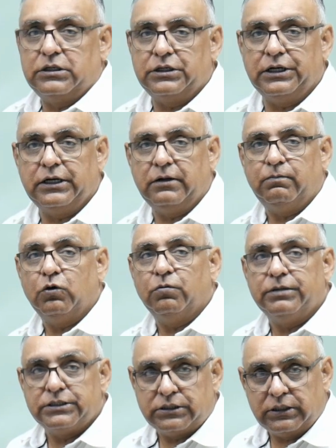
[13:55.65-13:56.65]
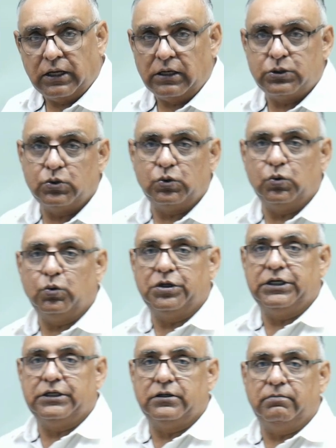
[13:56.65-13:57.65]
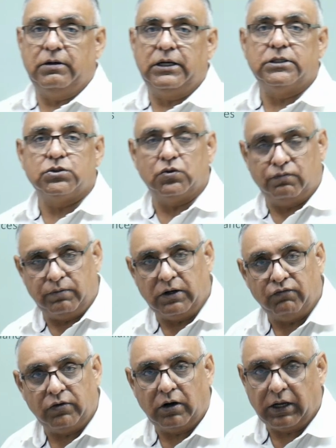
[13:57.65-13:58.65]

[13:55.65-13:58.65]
trade diplomacy also to create the balance of power,